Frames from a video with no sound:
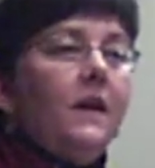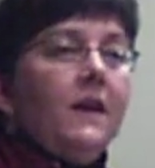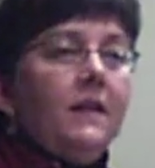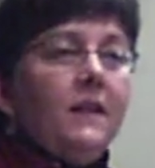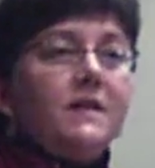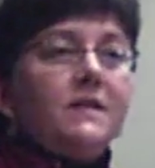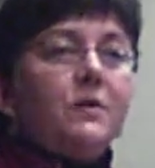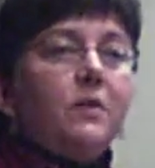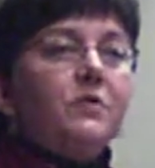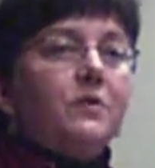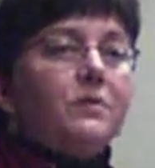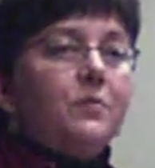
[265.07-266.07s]
These
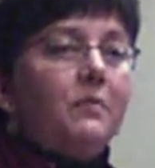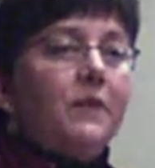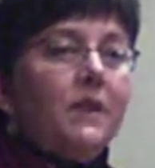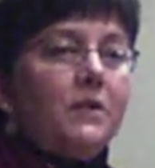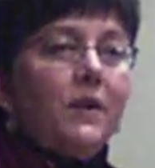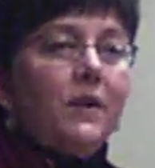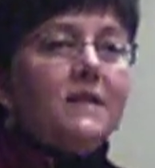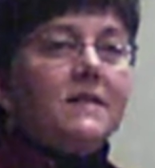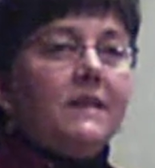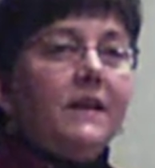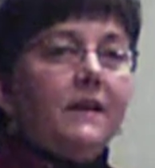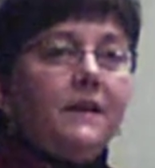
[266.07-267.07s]
scriptures were being
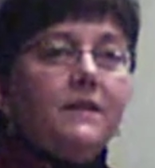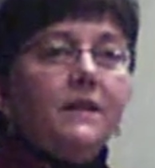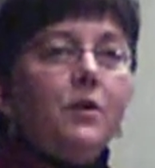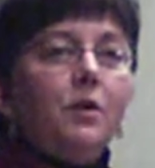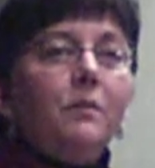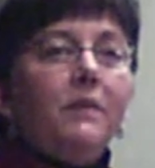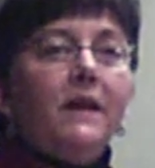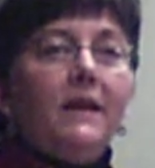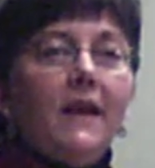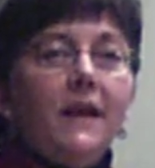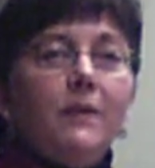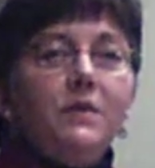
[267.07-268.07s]
translated into European
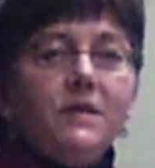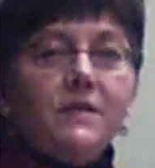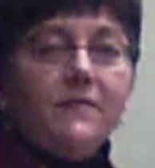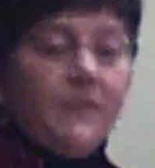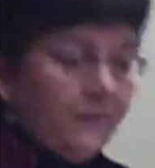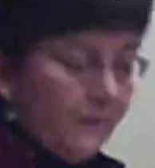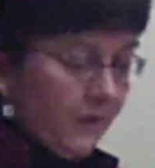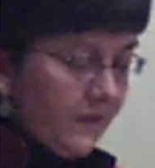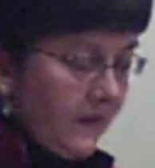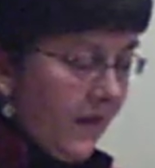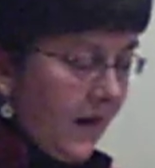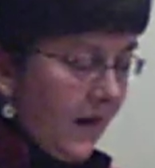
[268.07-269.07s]
languages for the first
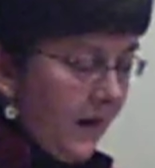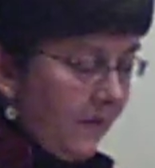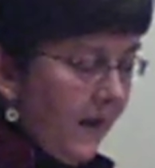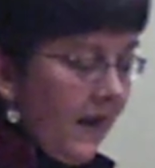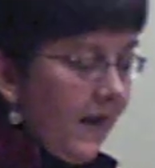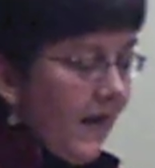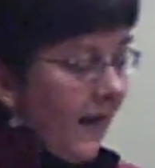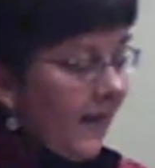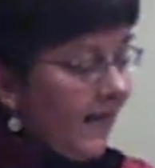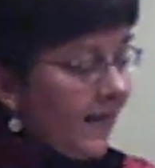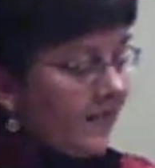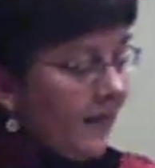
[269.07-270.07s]
time, and
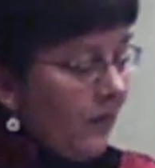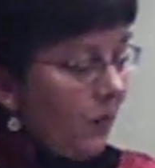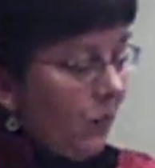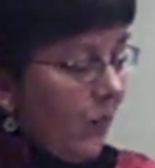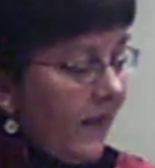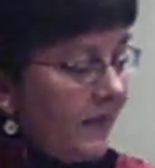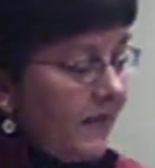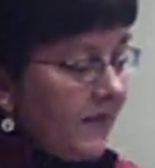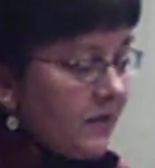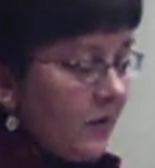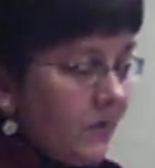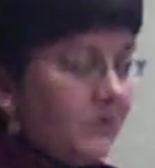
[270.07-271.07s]
as they read these
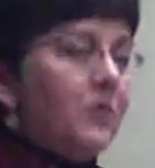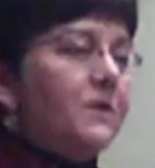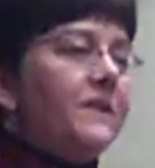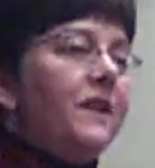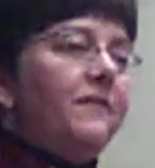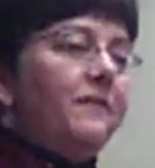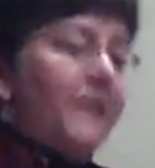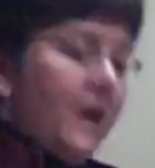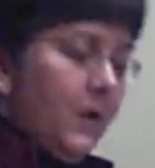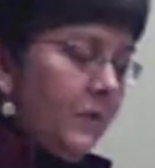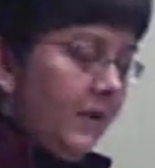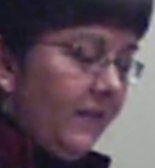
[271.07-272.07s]
scriptures, they
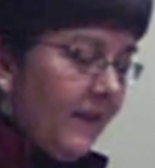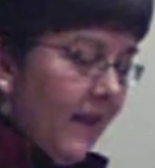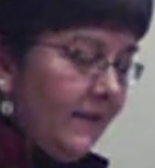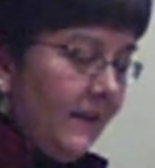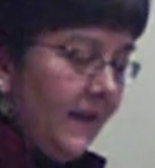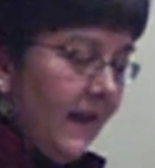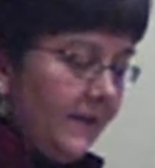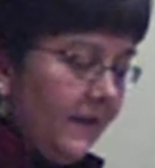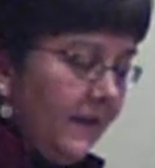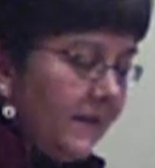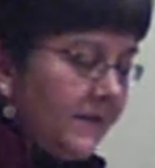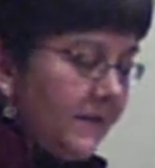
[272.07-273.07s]
found that the
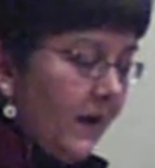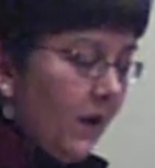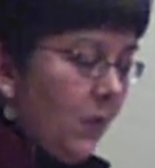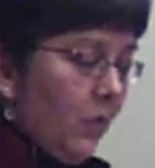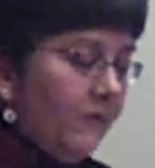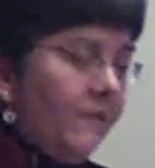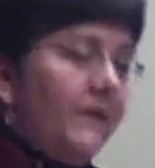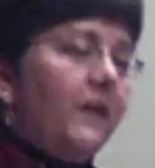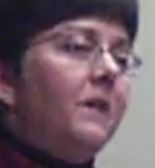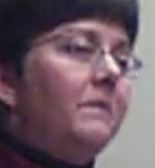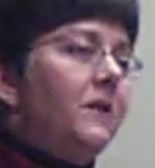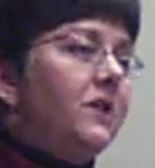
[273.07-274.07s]
ideas there were
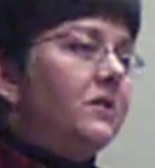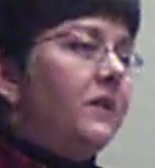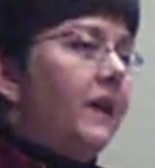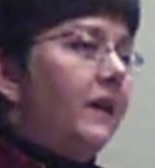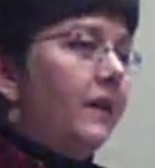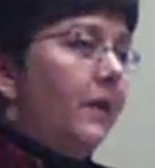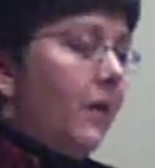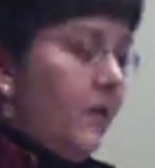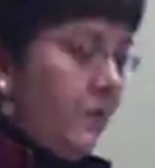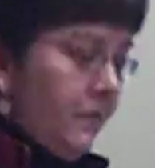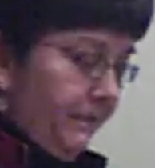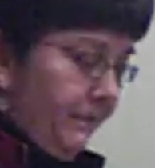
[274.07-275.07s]
very much like their
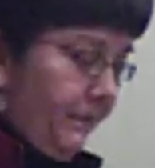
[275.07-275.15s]
own,